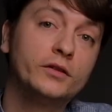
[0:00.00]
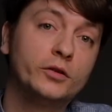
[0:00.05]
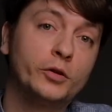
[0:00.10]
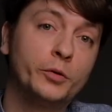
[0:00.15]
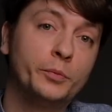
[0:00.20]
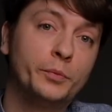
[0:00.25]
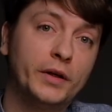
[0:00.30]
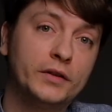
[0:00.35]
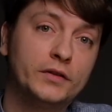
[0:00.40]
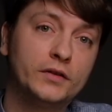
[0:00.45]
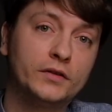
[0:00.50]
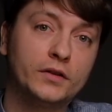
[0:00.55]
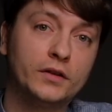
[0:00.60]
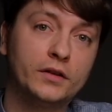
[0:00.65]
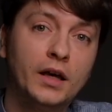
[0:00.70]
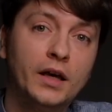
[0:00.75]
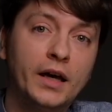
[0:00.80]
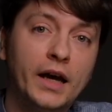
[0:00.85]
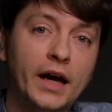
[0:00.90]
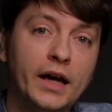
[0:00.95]

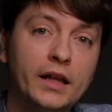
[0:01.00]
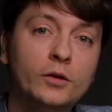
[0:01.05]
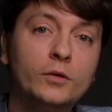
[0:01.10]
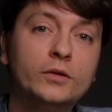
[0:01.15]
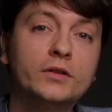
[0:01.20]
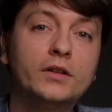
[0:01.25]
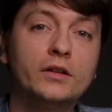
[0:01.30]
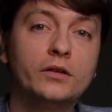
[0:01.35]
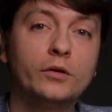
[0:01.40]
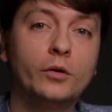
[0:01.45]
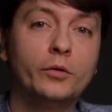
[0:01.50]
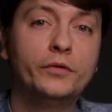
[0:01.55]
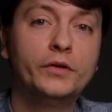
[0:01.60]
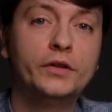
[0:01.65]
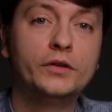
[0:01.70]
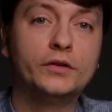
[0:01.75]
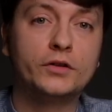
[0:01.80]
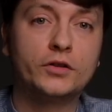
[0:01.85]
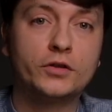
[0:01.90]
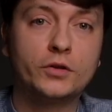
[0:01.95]
competitor, I looked at an
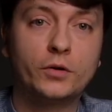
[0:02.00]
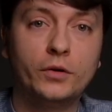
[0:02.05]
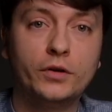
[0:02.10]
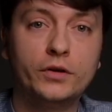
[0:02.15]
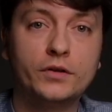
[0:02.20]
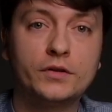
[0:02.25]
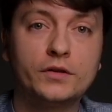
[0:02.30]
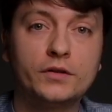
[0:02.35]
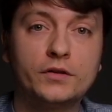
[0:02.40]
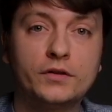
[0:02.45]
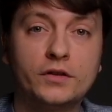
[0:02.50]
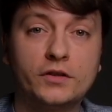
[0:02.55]
obvious choice, such